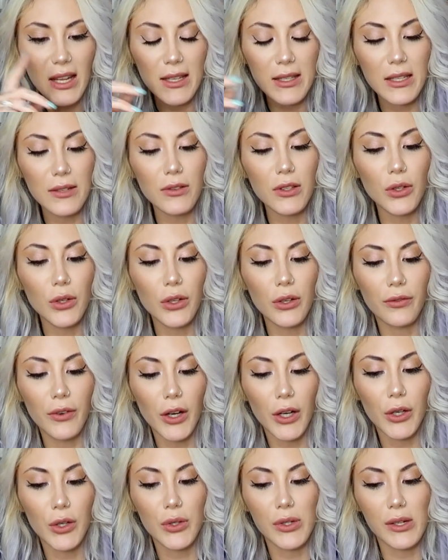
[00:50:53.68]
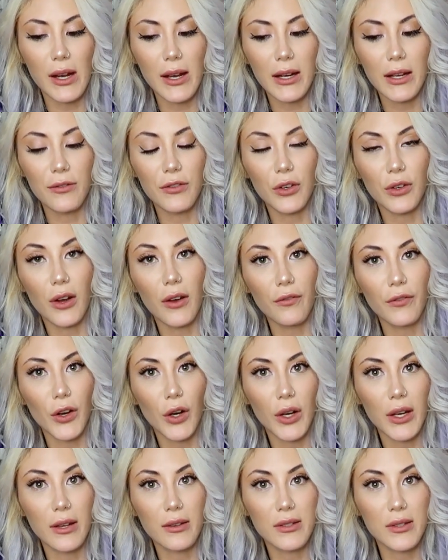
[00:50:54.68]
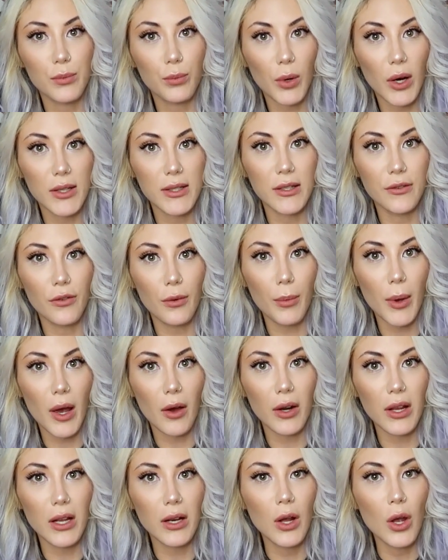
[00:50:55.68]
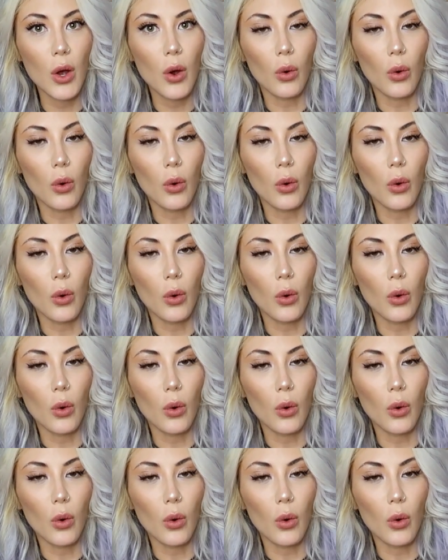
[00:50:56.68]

is even though you're very creative, you're not very expressive about it,